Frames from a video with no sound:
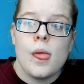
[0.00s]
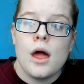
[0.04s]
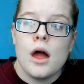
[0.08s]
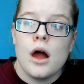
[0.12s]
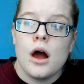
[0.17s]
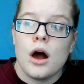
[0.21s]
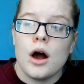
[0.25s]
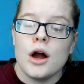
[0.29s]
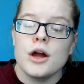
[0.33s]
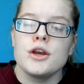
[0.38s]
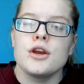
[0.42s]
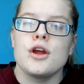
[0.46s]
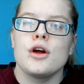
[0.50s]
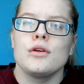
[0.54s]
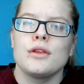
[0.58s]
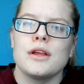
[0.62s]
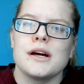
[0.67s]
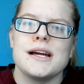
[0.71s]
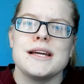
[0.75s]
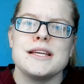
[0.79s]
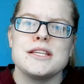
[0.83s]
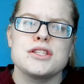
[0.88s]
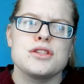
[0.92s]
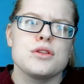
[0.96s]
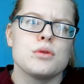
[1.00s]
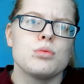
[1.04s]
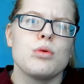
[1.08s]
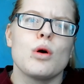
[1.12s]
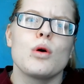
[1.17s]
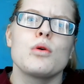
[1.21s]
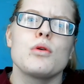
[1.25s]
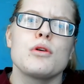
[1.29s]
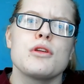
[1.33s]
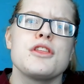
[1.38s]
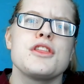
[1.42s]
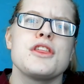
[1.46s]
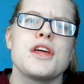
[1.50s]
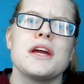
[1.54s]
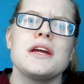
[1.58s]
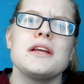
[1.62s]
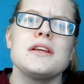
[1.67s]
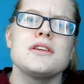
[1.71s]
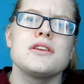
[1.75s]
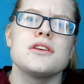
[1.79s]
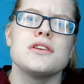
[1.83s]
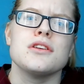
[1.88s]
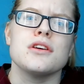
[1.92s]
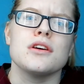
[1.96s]
I know that is the wrong thing
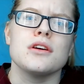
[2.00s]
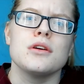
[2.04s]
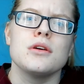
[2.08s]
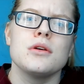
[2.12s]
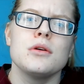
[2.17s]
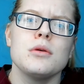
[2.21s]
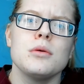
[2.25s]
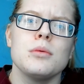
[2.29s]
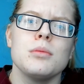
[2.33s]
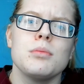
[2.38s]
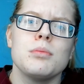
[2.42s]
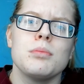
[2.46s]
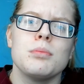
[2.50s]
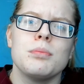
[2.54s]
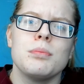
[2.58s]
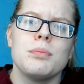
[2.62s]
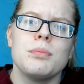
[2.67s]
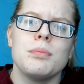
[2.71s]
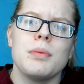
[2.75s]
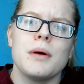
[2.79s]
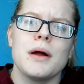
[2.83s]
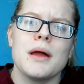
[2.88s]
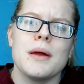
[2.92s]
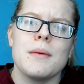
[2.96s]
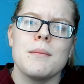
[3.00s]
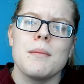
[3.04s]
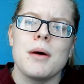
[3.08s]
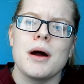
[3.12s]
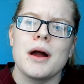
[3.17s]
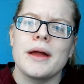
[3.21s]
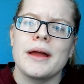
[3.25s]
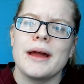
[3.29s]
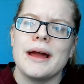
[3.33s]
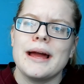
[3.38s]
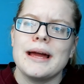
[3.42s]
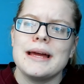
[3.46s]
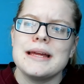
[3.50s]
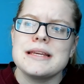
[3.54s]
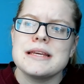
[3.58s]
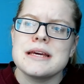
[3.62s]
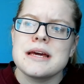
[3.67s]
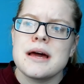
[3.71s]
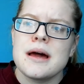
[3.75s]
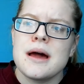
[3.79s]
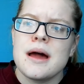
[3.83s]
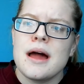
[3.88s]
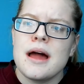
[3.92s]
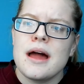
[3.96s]
to do, but in my head,
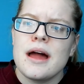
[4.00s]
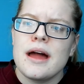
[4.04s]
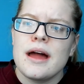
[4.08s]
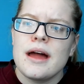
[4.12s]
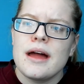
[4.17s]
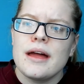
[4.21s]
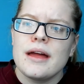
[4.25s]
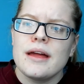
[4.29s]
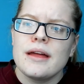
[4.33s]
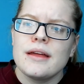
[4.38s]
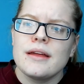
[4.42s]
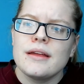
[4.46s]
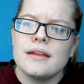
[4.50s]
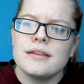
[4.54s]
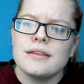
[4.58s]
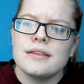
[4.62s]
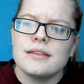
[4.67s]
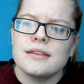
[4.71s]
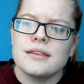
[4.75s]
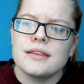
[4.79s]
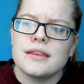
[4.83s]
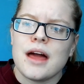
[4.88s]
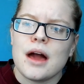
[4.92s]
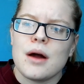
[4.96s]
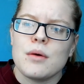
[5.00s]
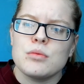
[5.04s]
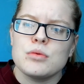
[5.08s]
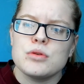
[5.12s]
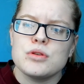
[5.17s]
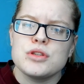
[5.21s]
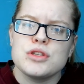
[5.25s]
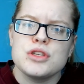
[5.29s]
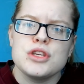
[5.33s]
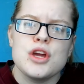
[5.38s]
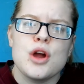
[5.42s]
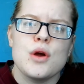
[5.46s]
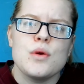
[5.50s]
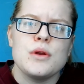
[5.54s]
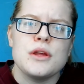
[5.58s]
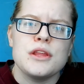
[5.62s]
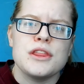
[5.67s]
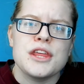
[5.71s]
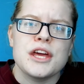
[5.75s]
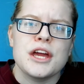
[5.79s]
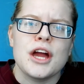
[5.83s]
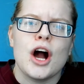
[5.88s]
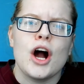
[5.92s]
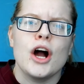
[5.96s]
that was the only
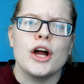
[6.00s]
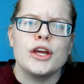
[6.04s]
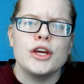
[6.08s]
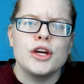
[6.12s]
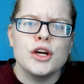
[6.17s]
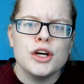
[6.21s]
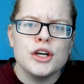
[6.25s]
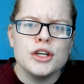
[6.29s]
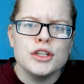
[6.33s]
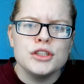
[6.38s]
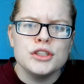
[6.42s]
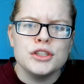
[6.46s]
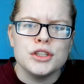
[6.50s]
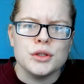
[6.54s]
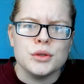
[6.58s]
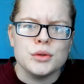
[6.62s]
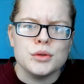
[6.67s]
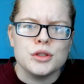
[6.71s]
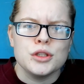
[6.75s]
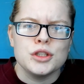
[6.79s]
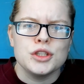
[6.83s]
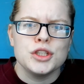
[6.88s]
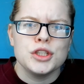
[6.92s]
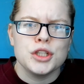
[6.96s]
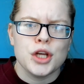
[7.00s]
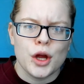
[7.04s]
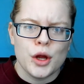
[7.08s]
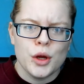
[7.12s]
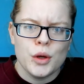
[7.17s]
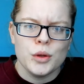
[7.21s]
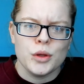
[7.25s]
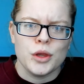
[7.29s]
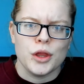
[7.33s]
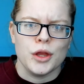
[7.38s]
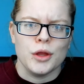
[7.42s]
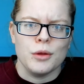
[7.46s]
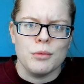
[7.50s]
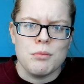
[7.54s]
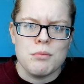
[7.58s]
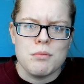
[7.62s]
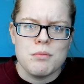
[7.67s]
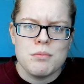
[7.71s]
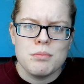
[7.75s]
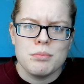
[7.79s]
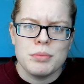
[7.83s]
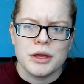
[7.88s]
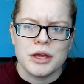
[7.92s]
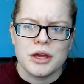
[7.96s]
thing I could do to show
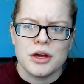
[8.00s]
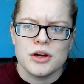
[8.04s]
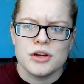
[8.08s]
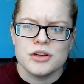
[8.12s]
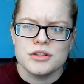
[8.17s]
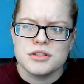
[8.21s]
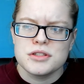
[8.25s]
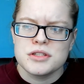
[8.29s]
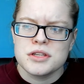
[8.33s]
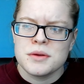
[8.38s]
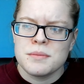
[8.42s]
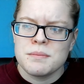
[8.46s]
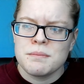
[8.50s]
them, because